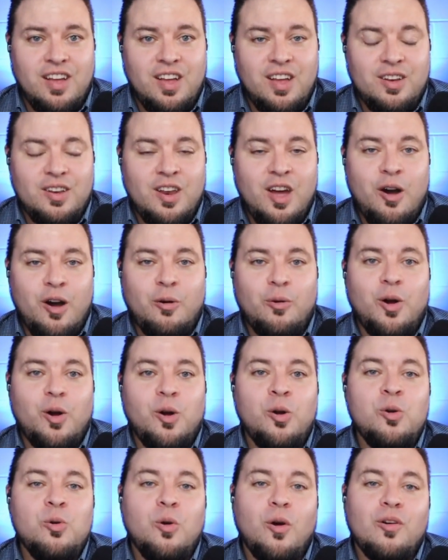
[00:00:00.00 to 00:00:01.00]
Now,
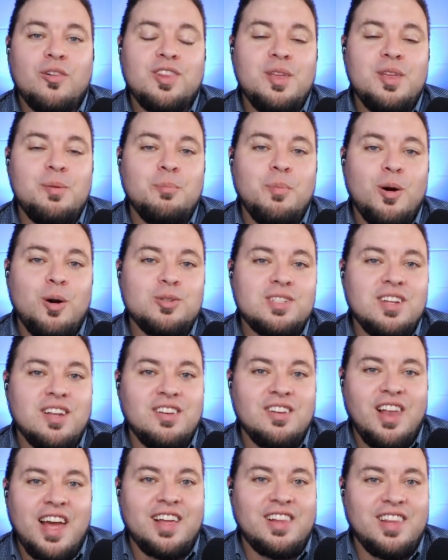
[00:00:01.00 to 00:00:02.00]
who are the most
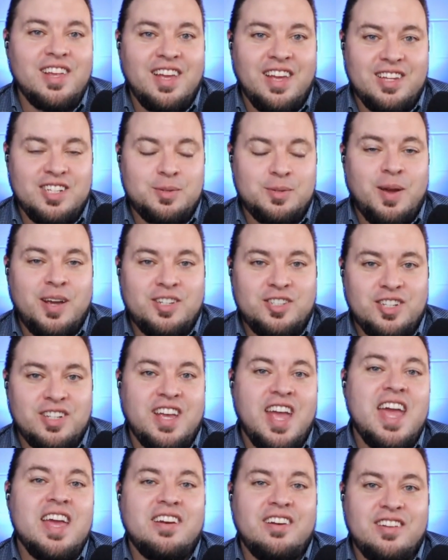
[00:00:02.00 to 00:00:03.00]
likely expansion
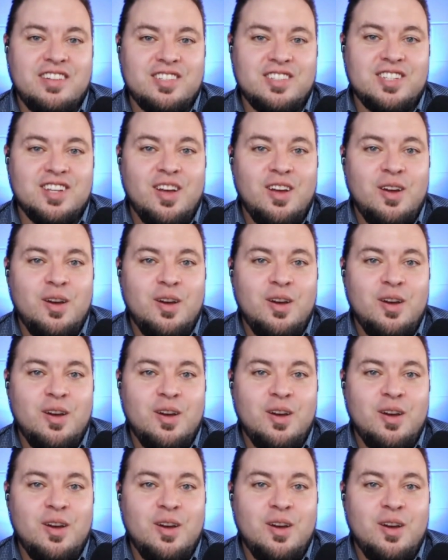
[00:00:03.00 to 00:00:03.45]
candidates